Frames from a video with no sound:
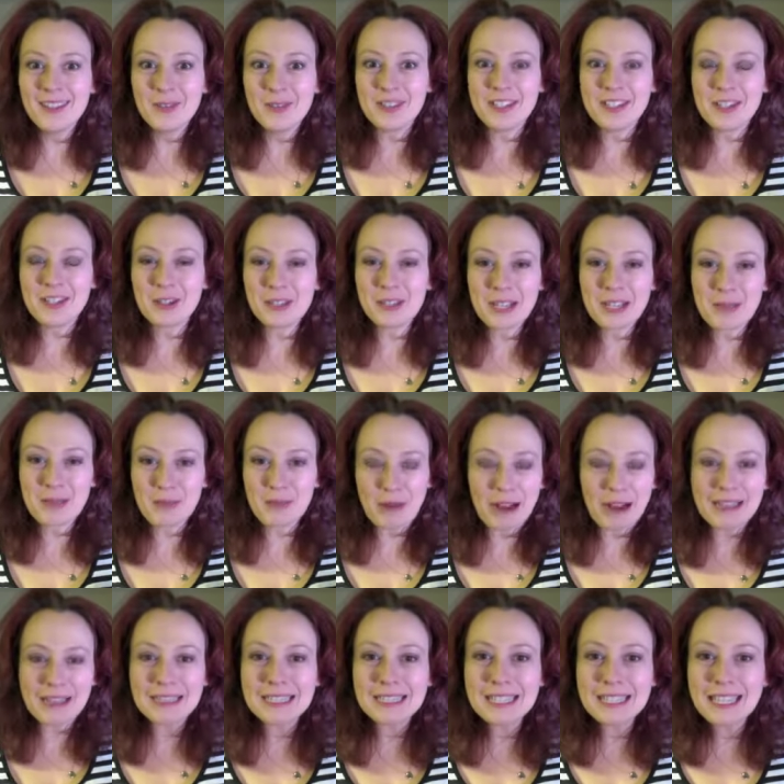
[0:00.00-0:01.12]
what you don't like
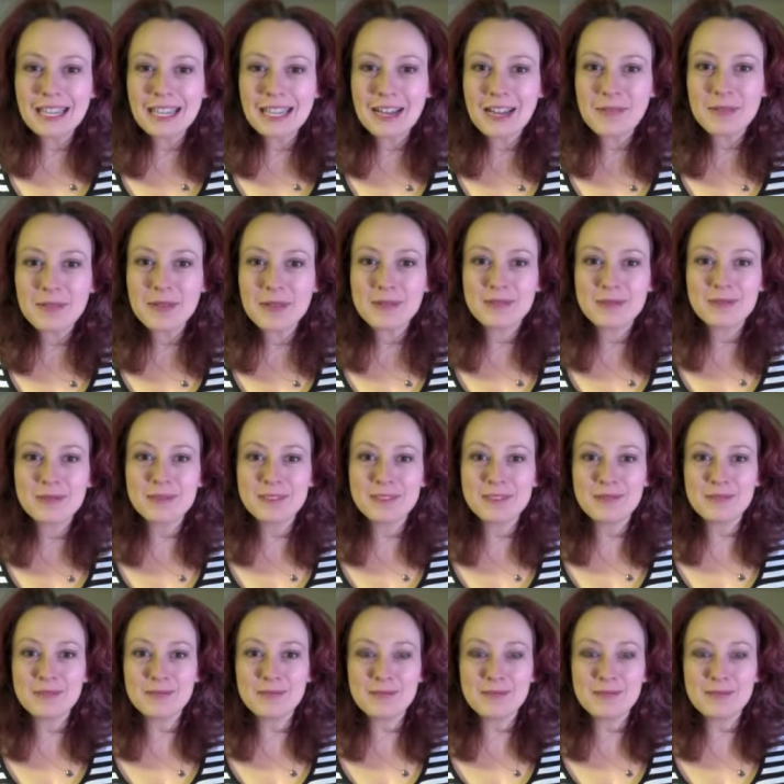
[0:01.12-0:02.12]
broccoli and i've been